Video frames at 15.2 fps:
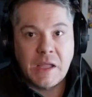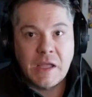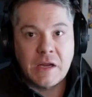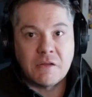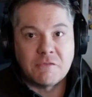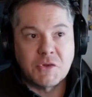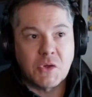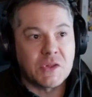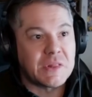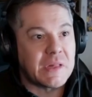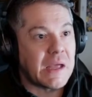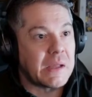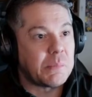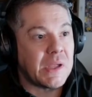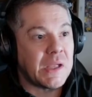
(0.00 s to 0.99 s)
And I've got
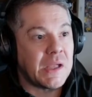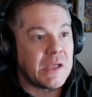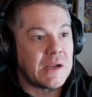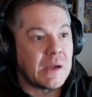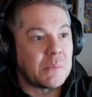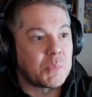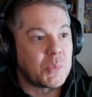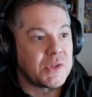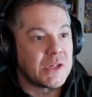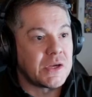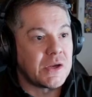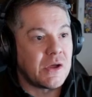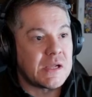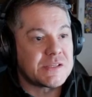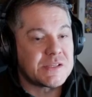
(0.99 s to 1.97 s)
that paired up with a
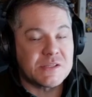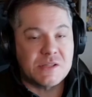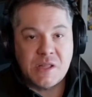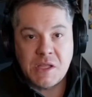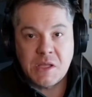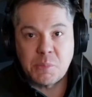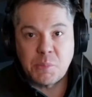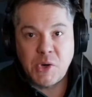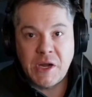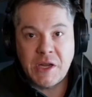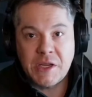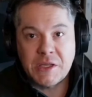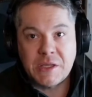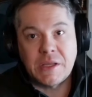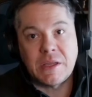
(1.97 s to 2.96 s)
nice think
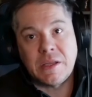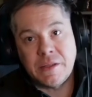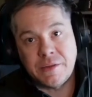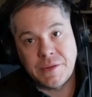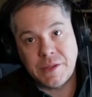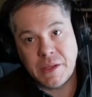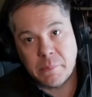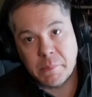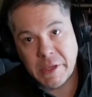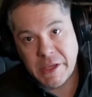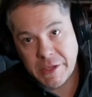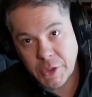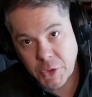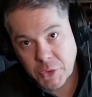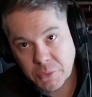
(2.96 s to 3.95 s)
break in the
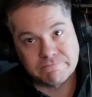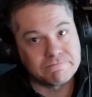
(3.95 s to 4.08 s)
Amigo.